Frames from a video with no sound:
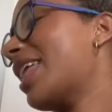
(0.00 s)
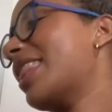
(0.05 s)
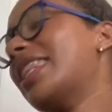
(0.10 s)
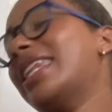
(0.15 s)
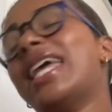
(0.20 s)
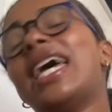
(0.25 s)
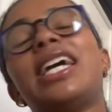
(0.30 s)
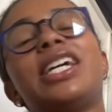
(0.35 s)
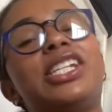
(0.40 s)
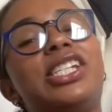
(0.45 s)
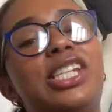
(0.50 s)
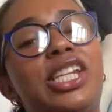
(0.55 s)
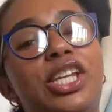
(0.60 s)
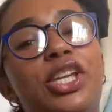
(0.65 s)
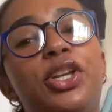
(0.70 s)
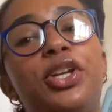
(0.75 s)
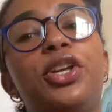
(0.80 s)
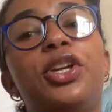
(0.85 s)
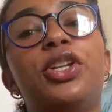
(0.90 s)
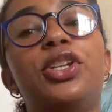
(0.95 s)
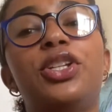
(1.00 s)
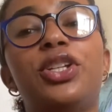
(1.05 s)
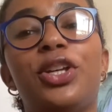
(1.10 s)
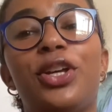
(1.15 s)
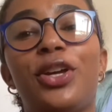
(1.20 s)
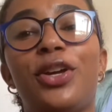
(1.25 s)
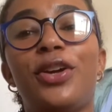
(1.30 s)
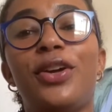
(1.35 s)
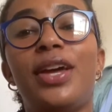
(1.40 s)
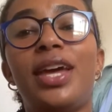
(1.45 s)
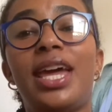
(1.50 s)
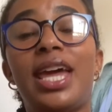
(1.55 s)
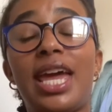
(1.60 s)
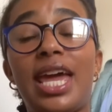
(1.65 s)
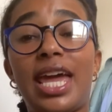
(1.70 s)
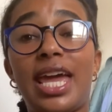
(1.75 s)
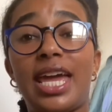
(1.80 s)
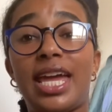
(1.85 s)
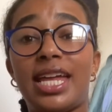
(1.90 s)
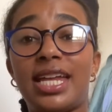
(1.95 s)
The next thing you could do
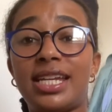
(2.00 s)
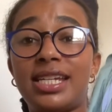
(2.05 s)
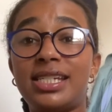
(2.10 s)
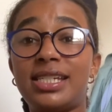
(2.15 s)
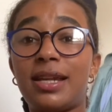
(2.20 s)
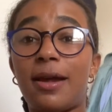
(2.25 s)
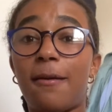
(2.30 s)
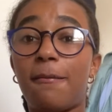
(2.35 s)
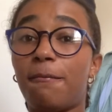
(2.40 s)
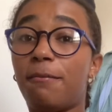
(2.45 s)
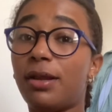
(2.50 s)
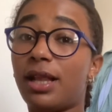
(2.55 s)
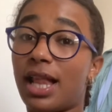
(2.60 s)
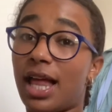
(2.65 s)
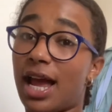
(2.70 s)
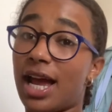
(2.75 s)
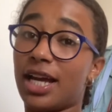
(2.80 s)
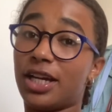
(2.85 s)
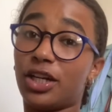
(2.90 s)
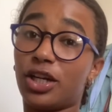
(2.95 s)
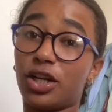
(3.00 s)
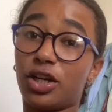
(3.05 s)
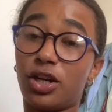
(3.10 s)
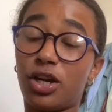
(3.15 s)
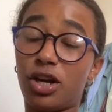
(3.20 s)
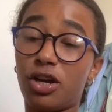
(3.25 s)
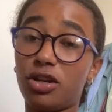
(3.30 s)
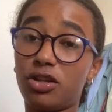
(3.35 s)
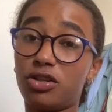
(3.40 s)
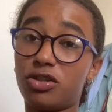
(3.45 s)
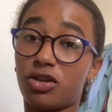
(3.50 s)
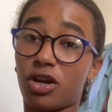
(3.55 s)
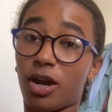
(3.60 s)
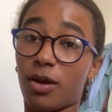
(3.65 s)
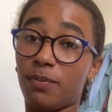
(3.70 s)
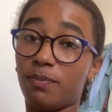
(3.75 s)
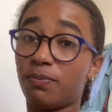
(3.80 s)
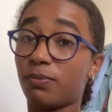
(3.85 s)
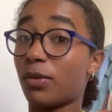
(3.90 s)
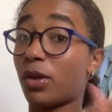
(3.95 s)
is plan a girls
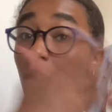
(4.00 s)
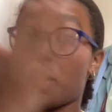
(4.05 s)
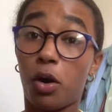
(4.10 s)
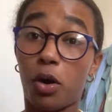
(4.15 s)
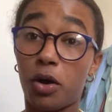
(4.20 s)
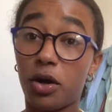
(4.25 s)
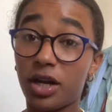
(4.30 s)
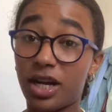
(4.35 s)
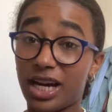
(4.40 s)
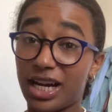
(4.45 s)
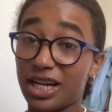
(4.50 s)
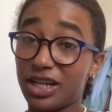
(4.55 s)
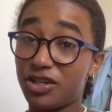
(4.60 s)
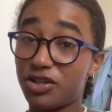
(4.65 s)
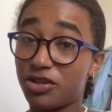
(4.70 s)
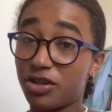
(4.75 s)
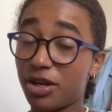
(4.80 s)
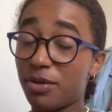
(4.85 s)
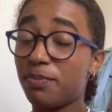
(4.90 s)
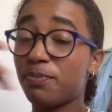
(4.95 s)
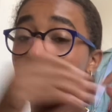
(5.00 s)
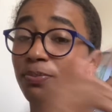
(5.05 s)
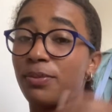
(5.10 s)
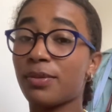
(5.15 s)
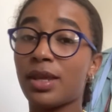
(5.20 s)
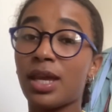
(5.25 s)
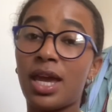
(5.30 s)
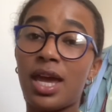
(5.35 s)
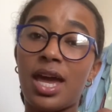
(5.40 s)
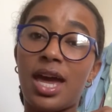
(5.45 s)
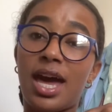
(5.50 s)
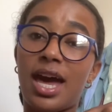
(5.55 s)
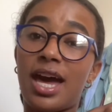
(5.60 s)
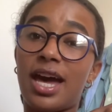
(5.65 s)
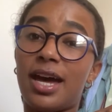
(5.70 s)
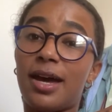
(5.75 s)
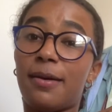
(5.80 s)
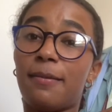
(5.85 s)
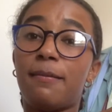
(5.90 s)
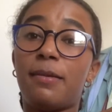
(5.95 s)
trip or a guys trip,
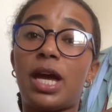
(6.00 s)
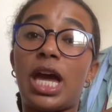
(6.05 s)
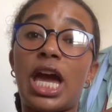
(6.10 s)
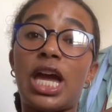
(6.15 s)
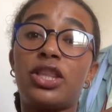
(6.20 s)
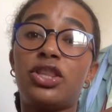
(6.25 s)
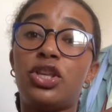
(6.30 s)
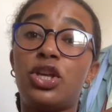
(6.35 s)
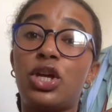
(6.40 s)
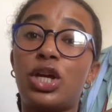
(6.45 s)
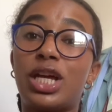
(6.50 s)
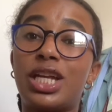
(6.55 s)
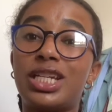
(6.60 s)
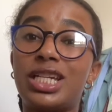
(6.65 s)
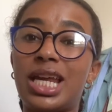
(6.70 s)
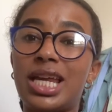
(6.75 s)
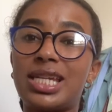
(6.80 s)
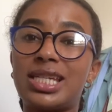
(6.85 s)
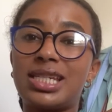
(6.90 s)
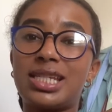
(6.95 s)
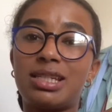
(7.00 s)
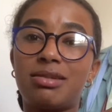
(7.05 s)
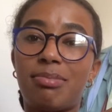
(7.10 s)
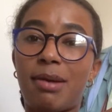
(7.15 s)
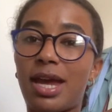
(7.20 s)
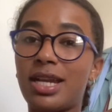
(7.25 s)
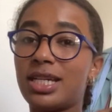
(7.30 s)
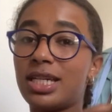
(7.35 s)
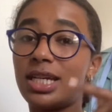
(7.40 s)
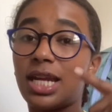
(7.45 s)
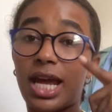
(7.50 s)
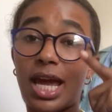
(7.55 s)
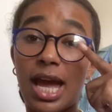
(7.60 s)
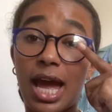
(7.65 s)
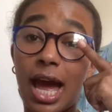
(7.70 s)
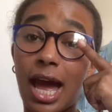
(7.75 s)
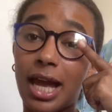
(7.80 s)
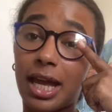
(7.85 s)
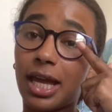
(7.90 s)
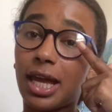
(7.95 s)
and you can just spend a day
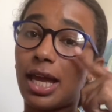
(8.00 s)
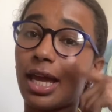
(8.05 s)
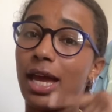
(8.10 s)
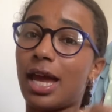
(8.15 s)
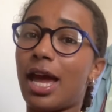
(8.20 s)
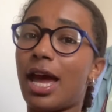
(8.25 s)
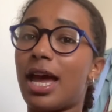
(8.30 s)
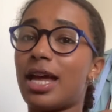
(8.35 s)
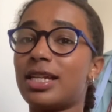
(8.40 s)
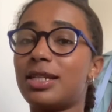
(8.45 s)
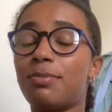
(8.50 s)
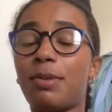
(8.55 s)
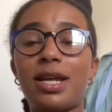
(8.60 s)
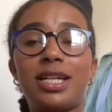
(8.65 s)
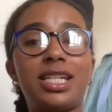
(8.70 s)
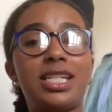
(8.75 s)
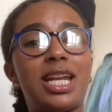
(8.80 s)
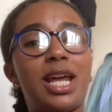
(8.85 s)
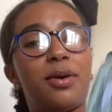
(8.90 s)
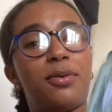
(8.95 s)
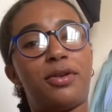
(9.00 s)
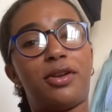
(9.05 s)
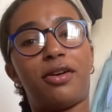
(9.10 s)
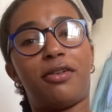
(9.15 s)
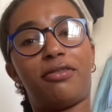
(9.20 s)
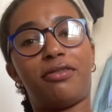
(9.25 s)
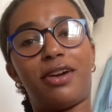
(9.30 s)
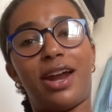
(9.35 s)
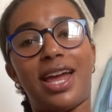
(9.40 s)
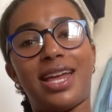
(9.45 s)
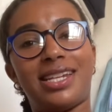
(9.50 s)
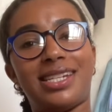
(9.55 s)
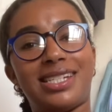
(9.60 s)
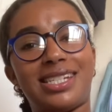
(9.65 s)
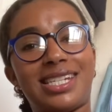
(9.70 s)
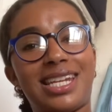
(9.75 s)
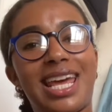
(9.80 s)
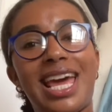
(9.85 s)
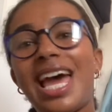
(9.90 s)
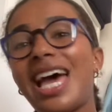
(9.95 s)
with your
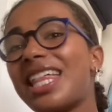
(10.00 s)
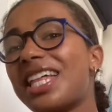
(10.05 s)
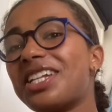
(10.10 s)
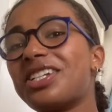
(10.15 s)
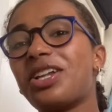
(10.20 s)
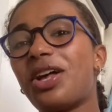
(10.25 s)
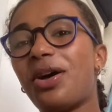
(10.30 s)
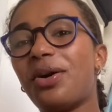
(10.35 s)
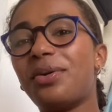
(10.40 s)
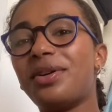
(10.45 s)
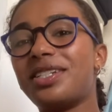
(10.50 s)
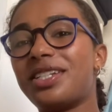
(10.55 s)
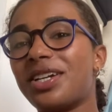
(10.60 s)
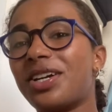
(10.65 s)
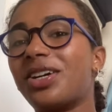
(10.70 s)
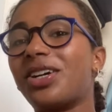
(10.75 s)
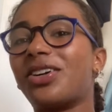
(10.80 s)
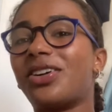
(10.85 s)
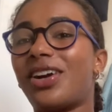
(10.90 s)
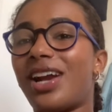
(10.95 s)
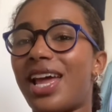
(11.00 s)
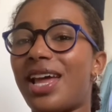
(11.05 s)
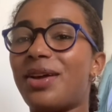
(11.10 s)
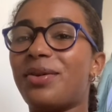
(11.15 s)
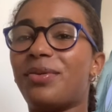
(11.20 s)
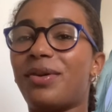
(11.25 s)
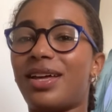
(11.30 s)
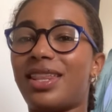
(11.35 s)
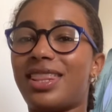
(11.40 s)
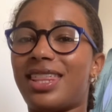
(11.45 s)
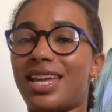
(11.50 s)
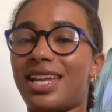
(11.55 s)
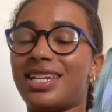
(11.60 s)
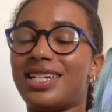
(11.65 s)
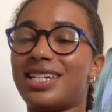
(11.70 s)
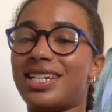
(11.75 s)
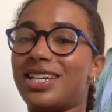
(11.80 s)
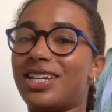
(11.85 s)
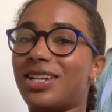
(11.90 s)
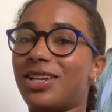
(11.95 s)
friends. That's always a great thing
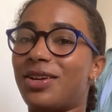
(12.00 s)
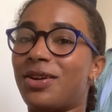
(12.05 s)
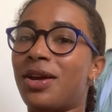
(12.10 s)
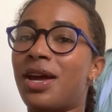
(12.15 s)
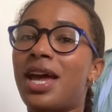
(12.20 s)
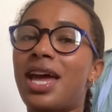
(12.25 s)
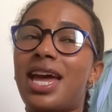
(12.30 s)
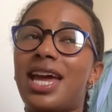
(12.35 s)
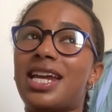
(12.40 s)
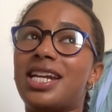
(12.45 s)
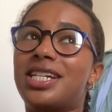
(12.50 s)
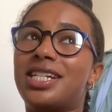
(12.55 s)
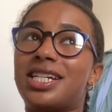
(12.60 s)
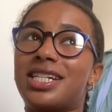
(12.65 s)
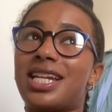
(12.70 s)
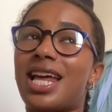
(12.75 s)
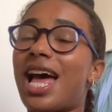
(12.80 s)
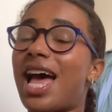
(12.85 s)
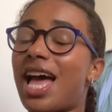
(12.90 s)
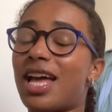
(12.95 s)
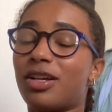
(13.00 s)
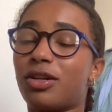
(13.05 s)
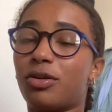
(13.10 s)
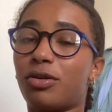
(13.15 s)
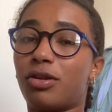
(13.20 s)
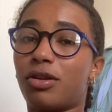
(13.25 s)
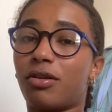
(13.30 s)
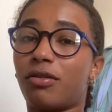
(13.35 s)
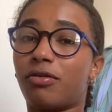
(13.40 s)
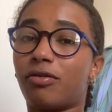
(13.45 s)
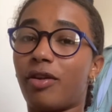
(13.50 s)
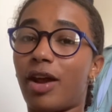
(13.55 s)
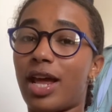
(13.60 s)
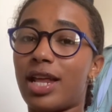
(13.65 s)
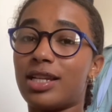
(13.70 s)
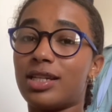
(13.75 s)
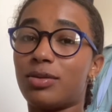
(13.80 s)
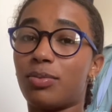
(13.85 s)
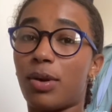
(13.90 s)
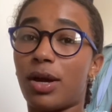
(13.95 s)
to do, is just hang out with your
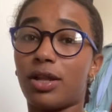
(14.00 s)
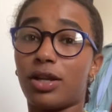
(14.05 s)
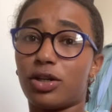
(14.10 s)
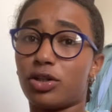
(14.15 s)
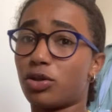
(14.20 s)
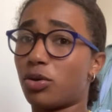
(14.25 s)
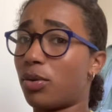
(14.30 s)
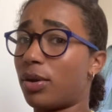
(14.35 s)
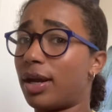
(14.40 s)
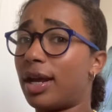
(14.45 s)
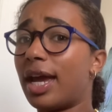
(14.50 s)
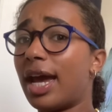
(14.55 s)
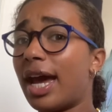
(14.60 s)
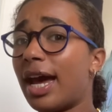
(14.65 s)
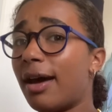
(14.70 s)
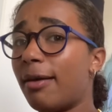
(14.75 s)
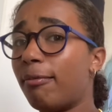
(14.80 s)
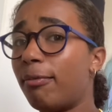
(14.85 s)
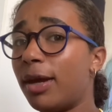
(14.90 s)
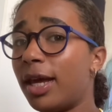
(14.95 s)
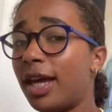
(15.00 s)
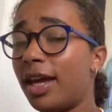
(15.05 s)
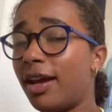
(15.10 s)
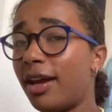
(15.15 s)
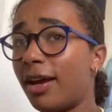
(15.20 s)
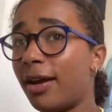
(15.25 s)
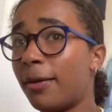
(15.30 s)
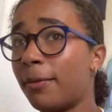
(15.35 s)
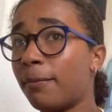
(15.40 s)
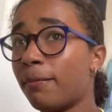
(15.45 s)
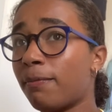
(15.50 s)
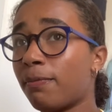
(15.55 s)
friends, whether it's going camping